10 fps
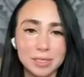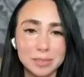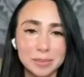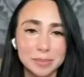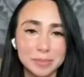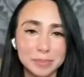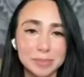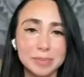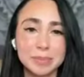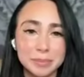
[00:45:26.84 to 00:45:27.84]
changes.
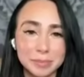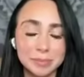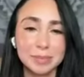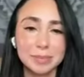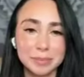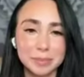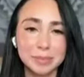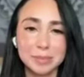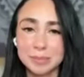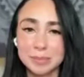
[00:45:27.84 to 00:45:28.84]
There's no
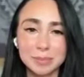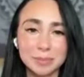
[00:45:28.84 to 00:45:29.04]
box.